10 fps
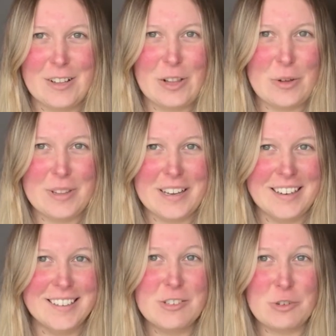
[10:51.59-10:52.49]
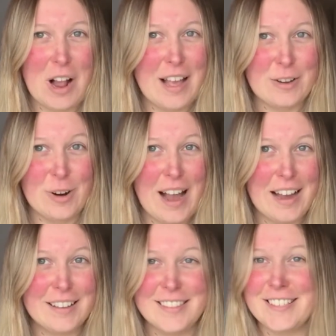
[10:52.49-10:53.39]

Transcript: clothing drying rack.